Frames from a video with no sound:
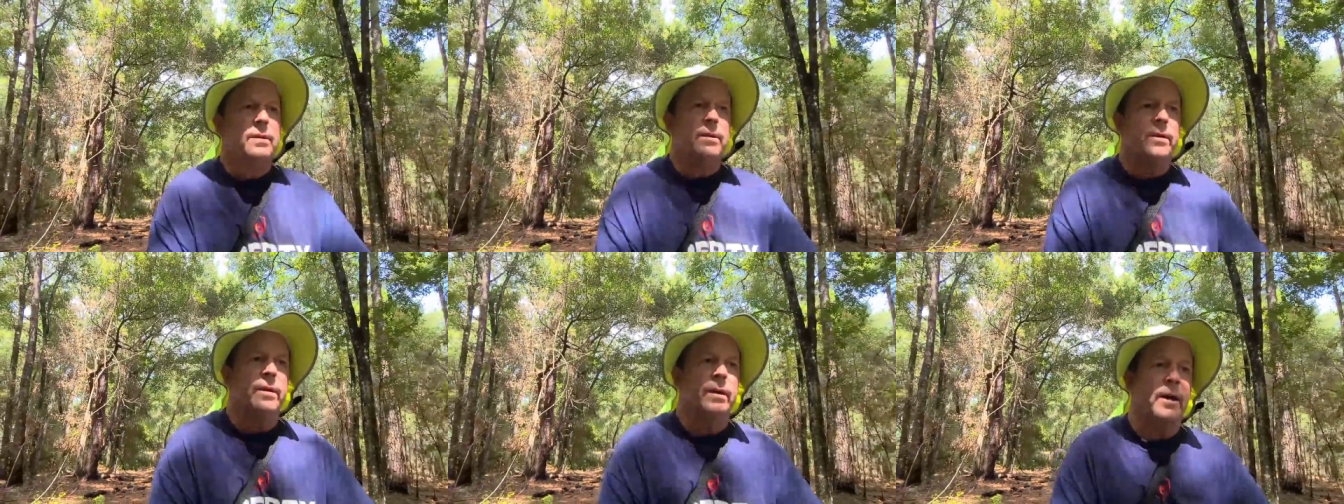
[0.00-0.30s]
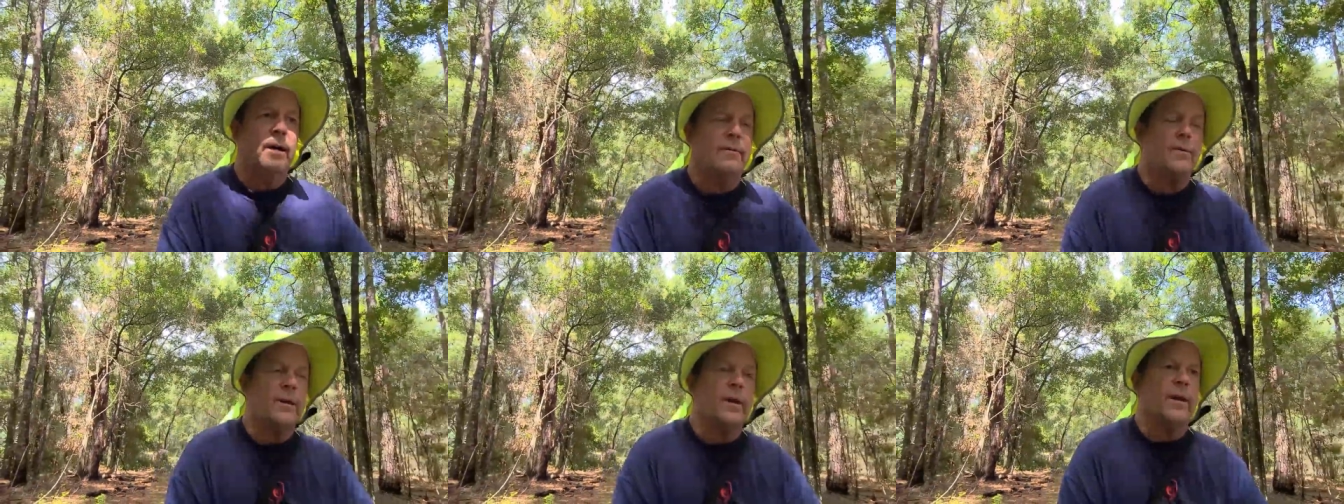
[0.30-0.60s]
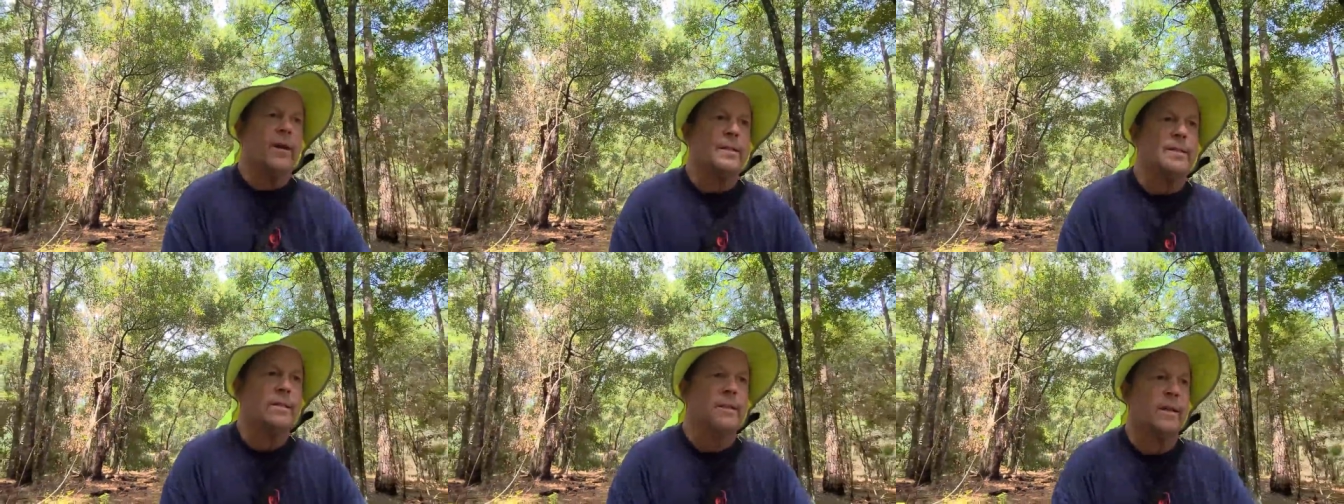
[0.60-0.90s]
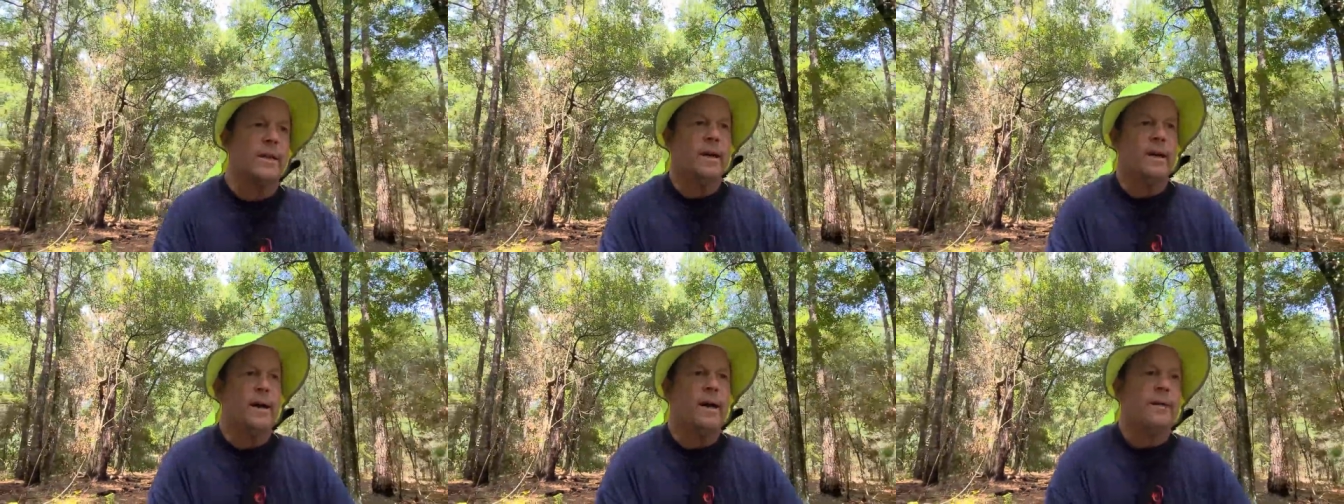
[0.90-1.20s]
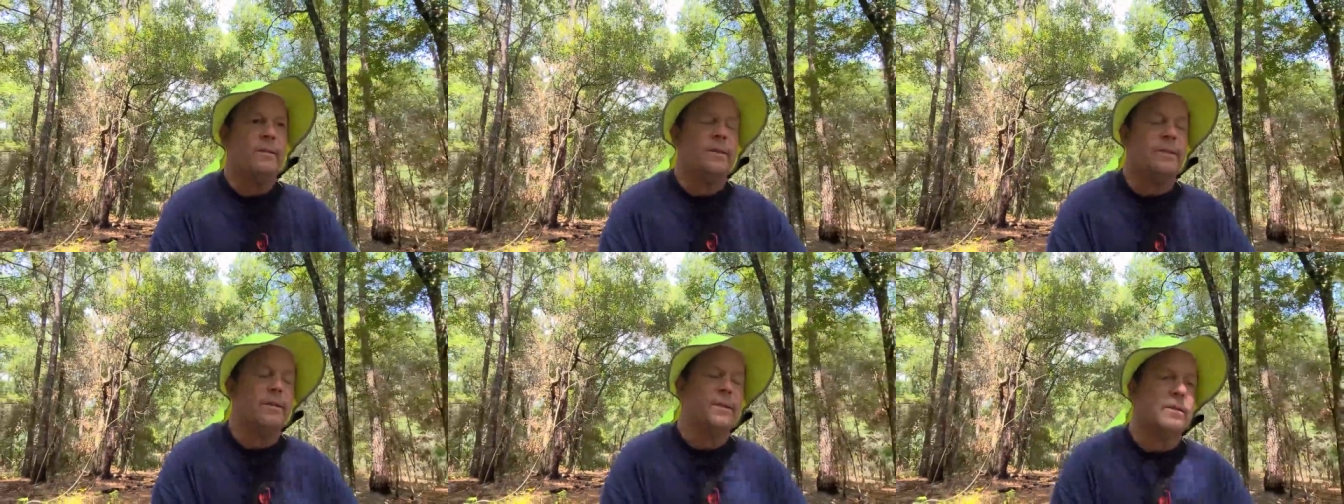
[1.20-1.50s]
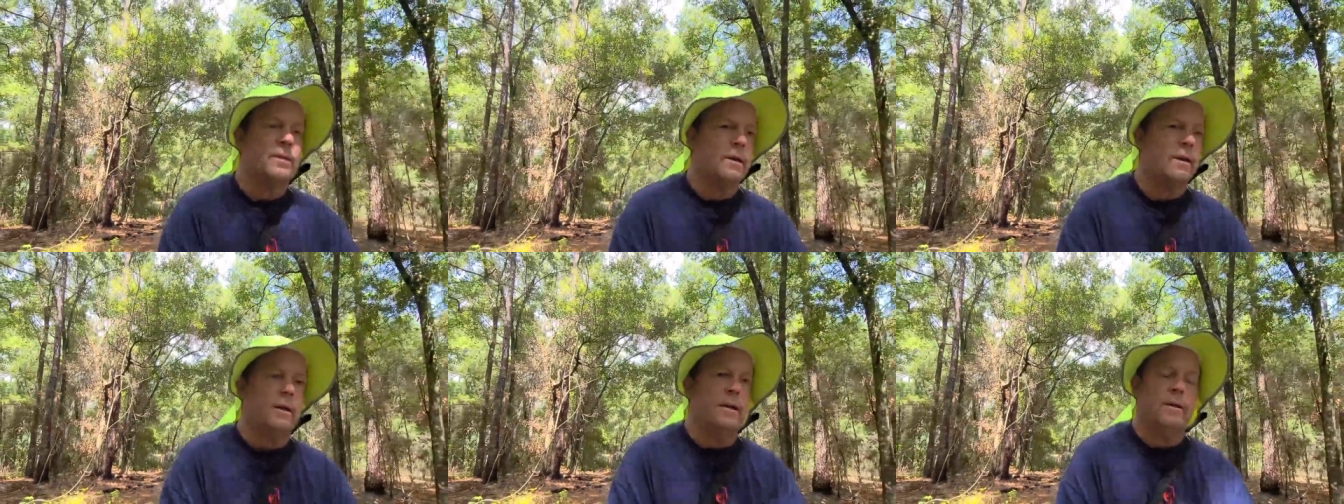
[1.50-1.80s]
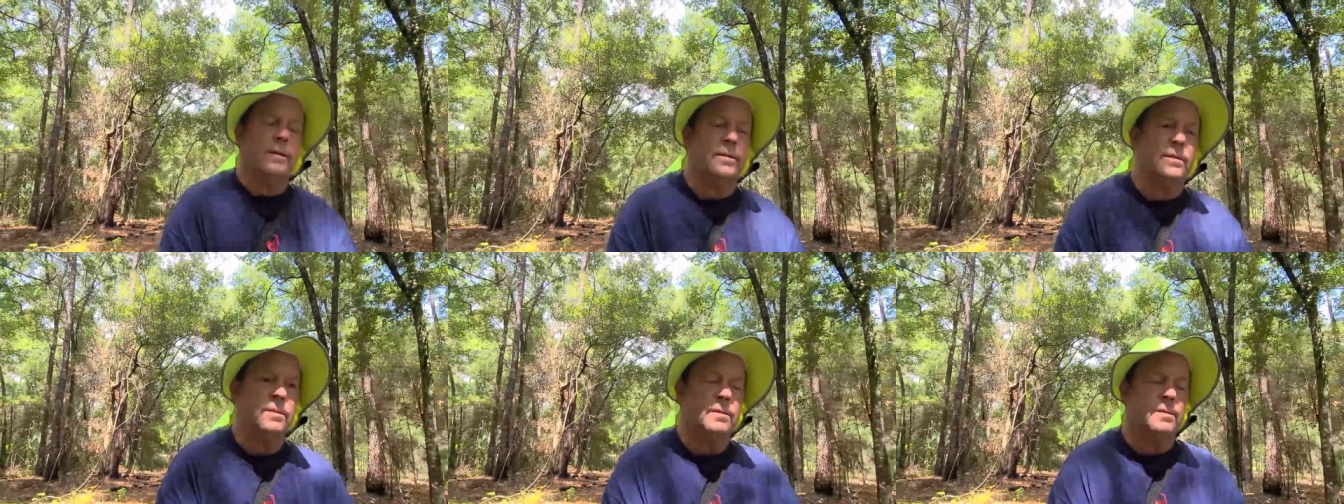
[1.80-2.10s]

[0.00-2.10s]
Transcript: in Afghanistan, I just, uh,